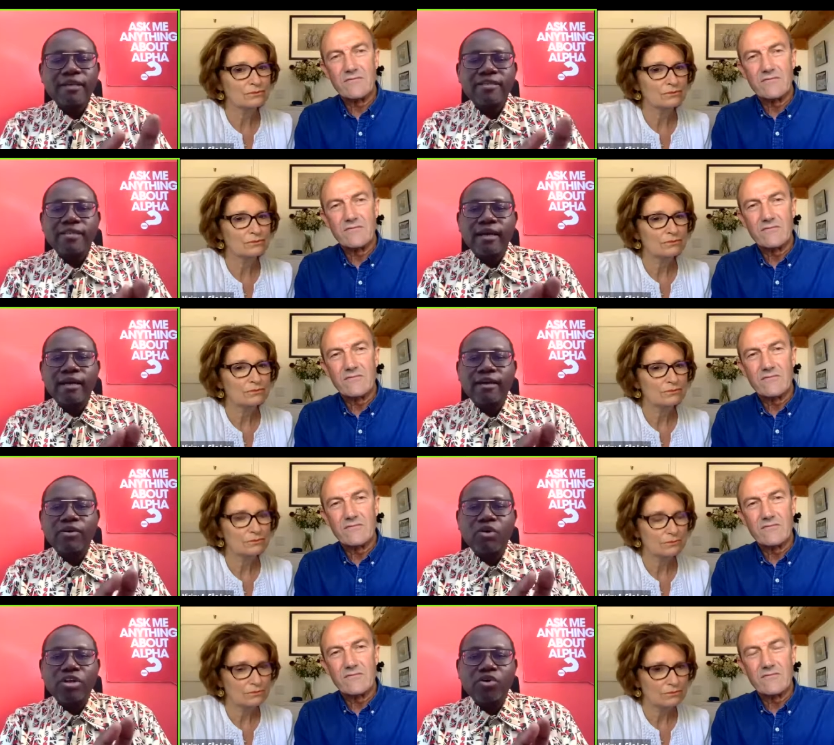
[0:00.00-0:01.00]
Speaker 1: it's uh,
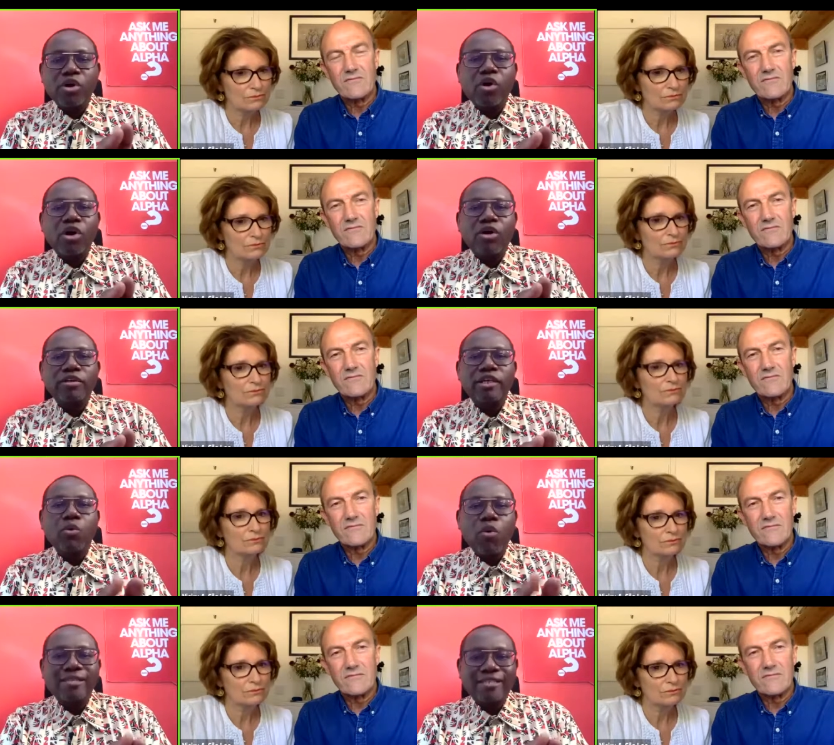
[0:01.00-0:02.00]
you're only
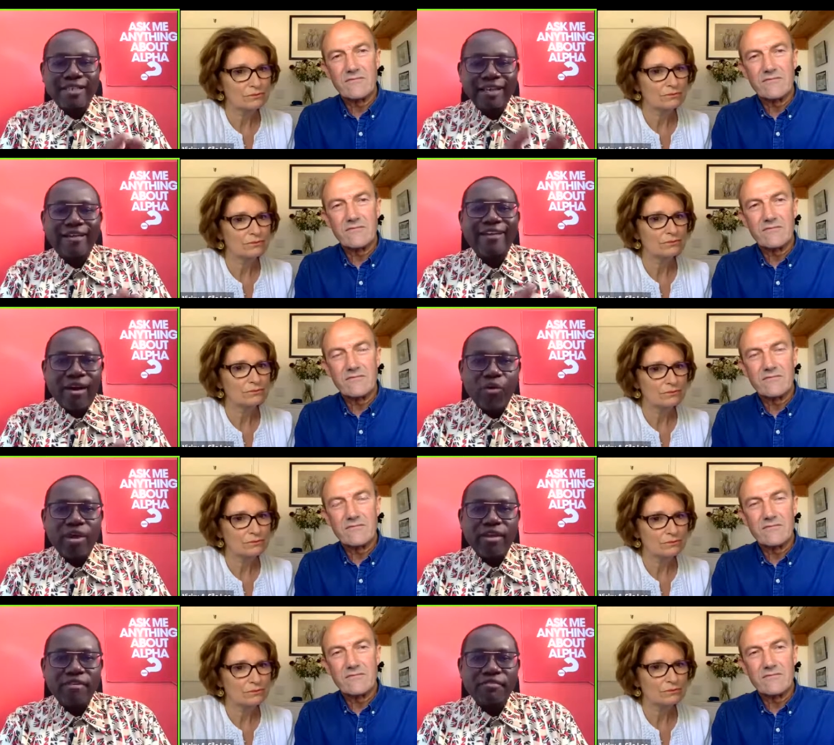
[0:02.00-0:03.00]
one salary
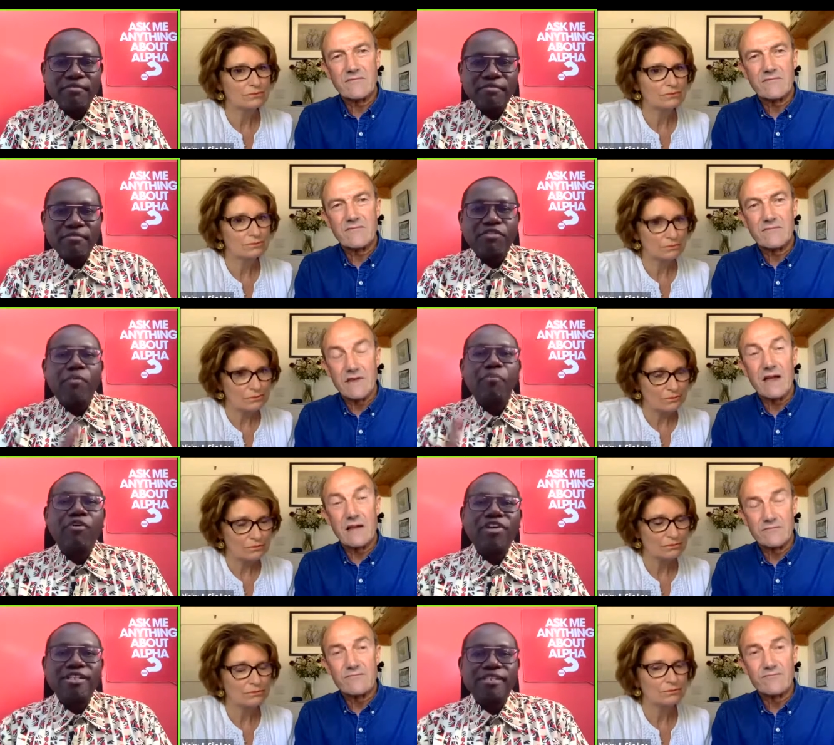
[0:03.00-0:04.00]
away from yeah.
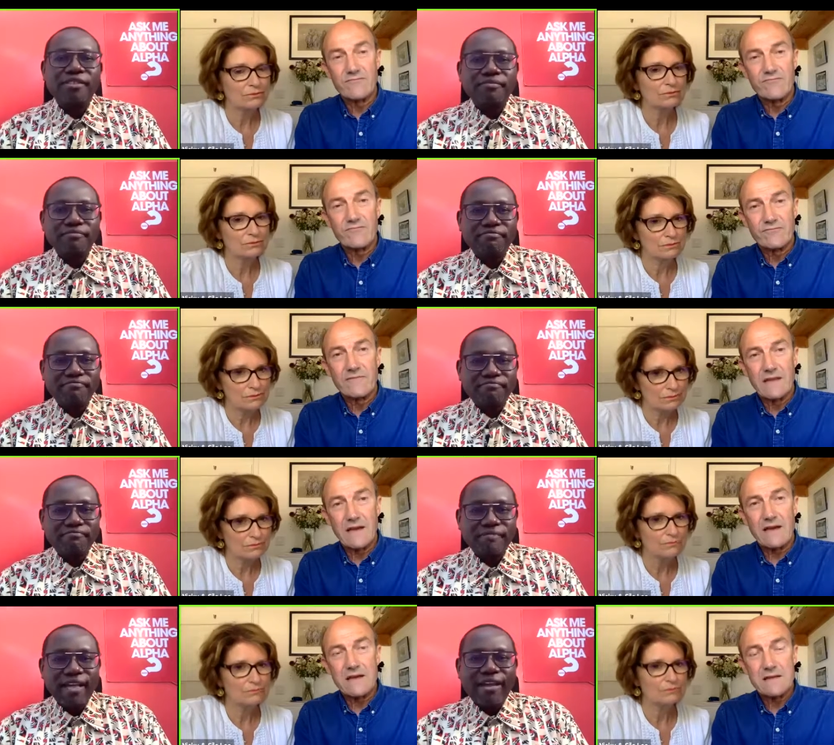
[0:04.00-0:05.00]
poverty.
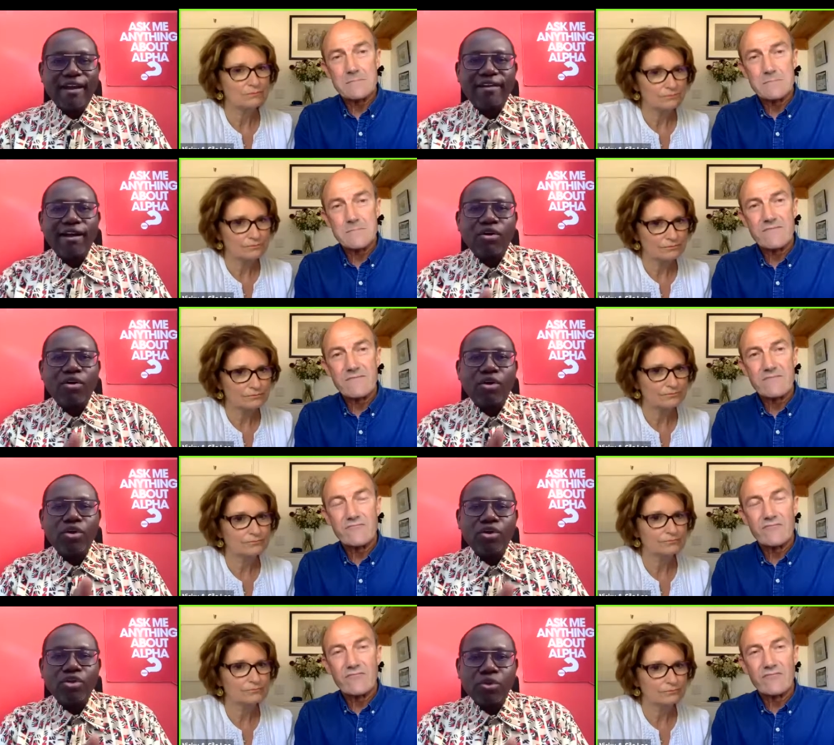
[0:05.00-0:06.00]
Yeah. Now
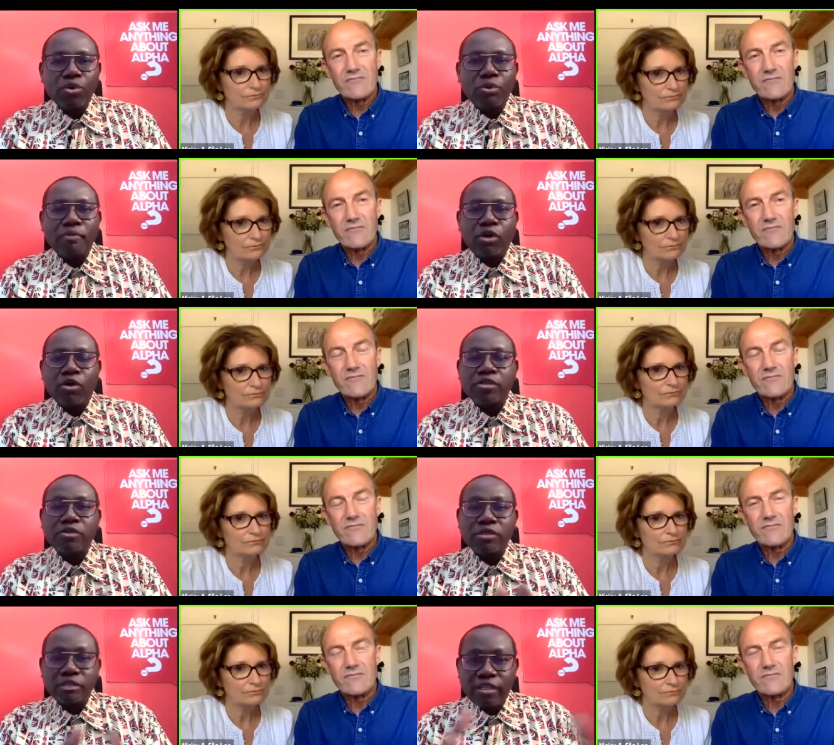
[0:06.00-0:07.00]
you because
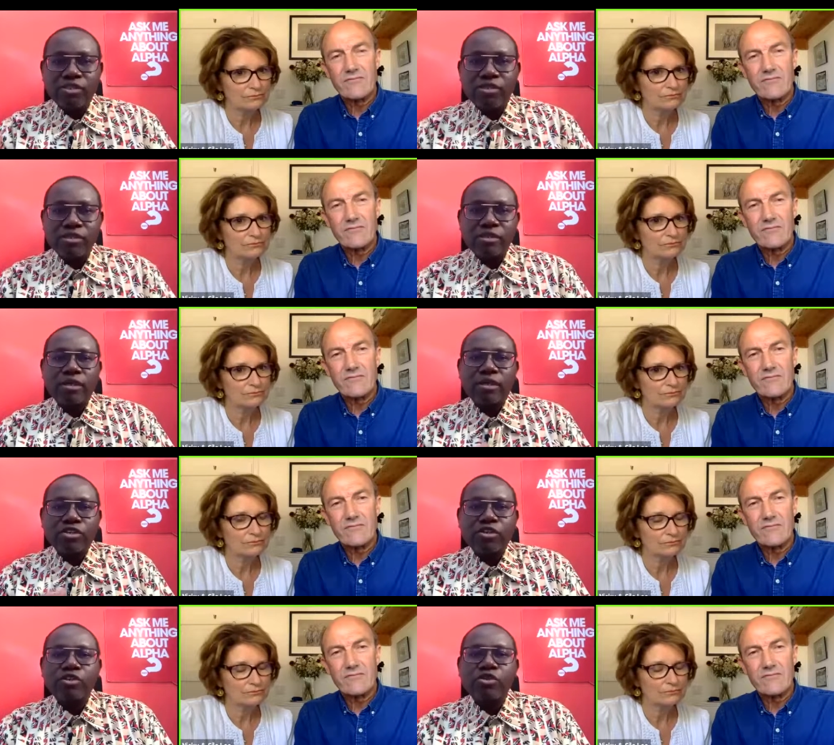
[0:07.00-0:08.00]
this
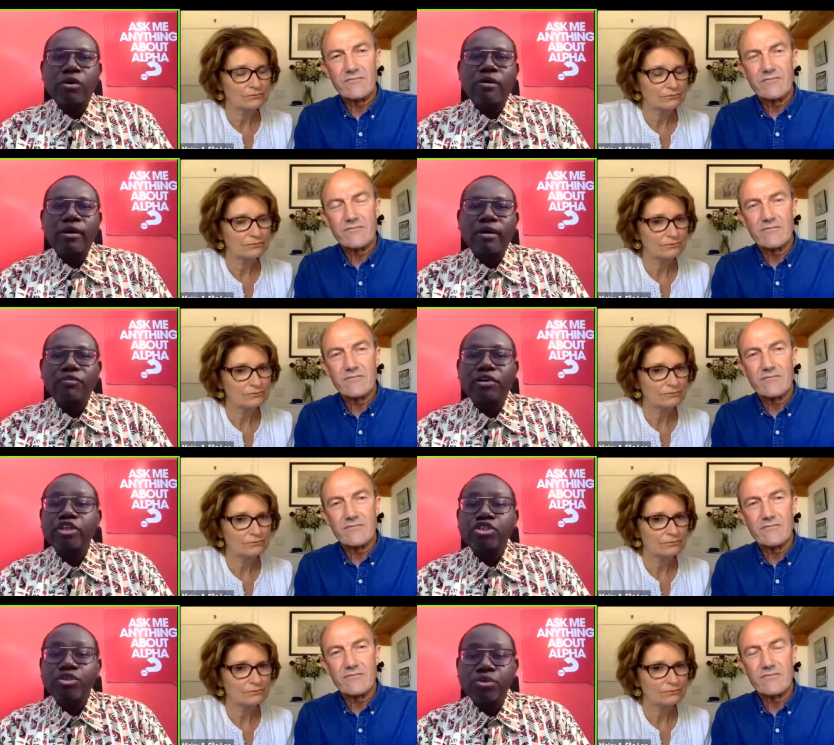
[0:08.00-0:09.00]
is also very
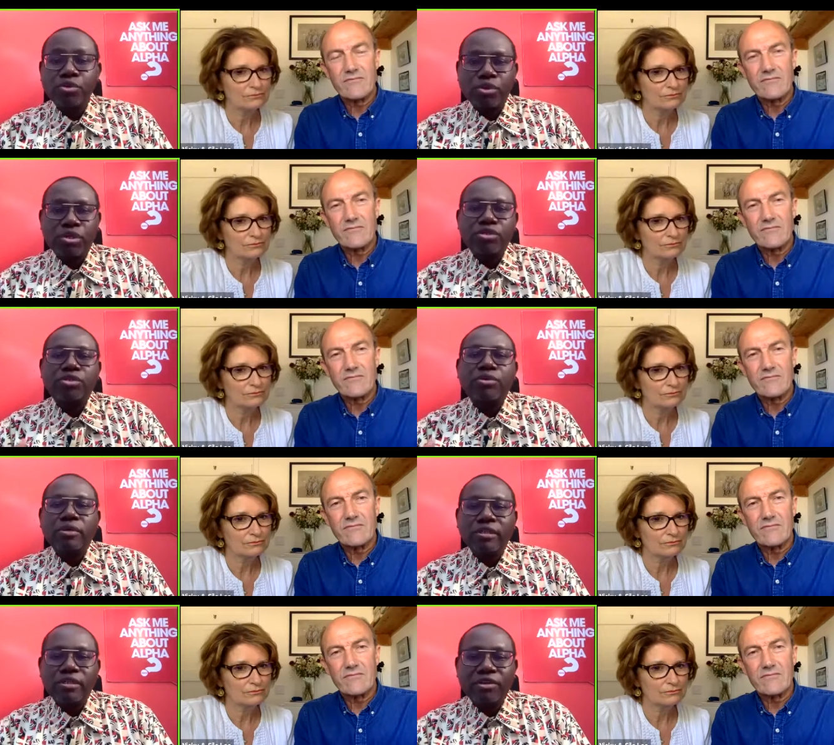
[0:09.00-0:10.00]
true to
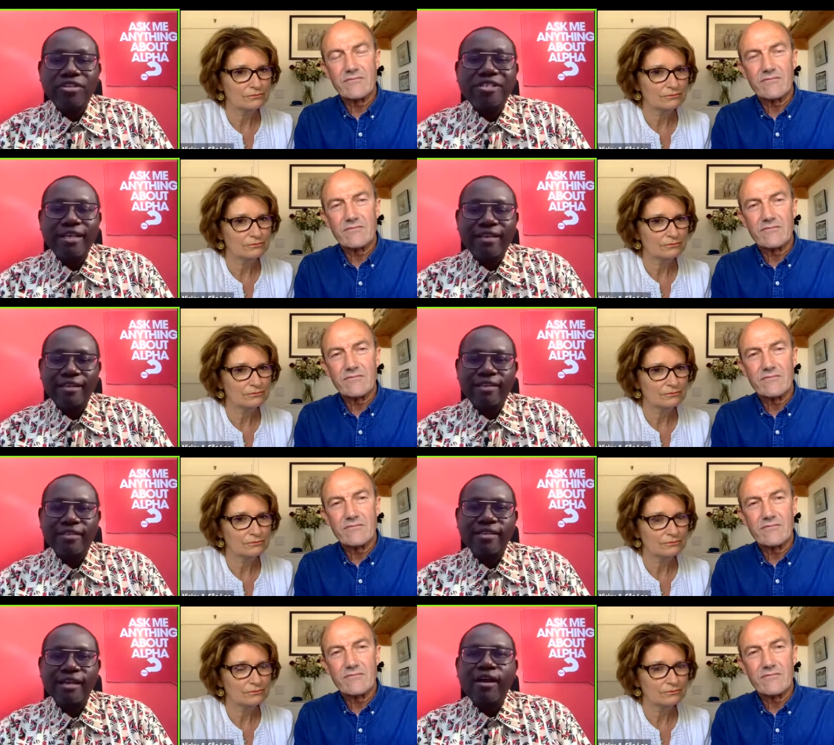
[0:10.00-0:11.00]
Christian
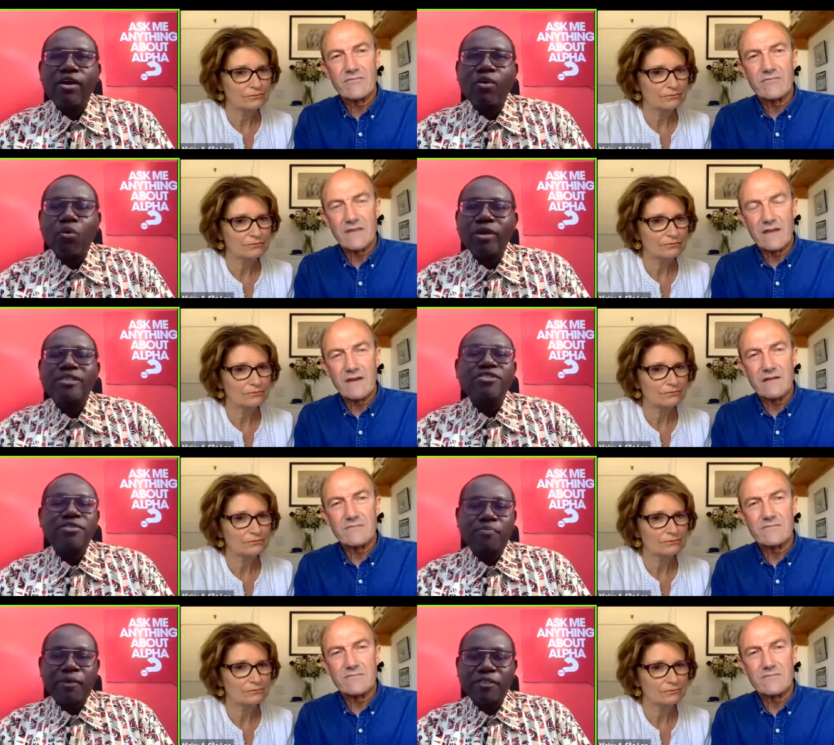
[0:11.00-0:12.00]
leaders. What yeah. is your
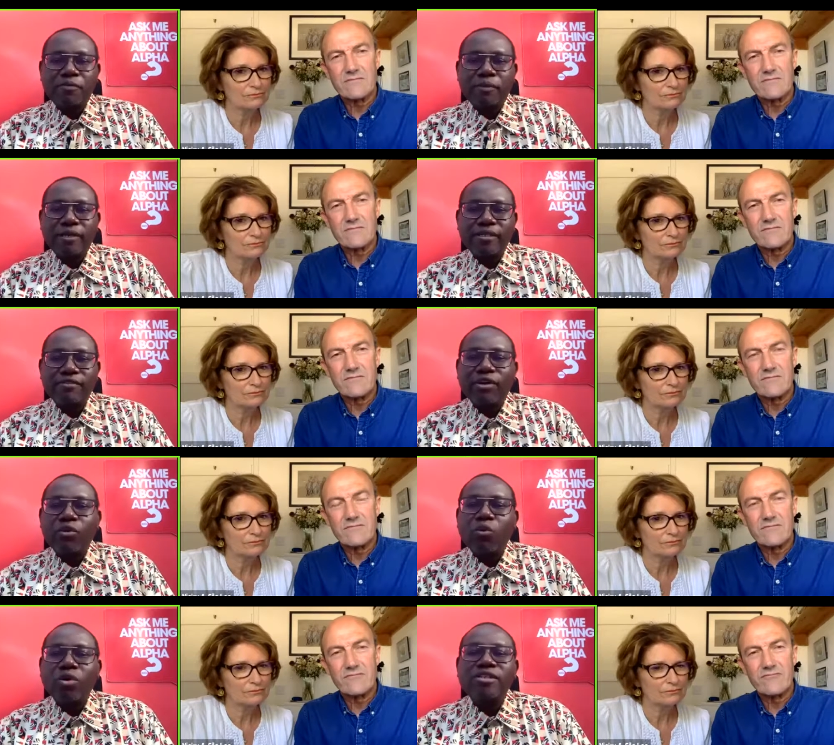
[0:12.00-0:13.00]
perspective and
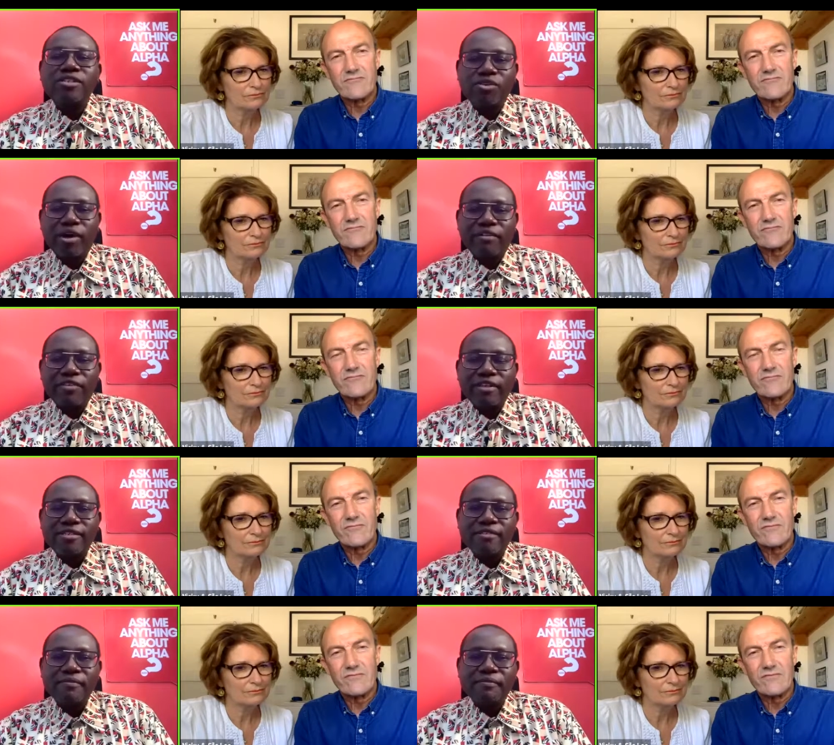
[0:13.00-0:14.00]
what is your
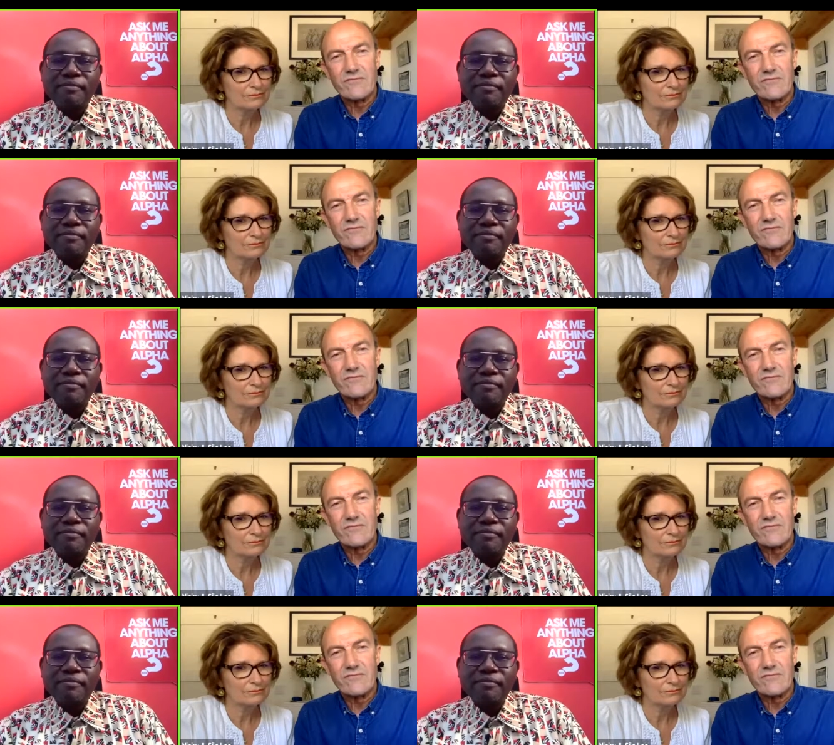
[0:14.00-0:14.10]
advice?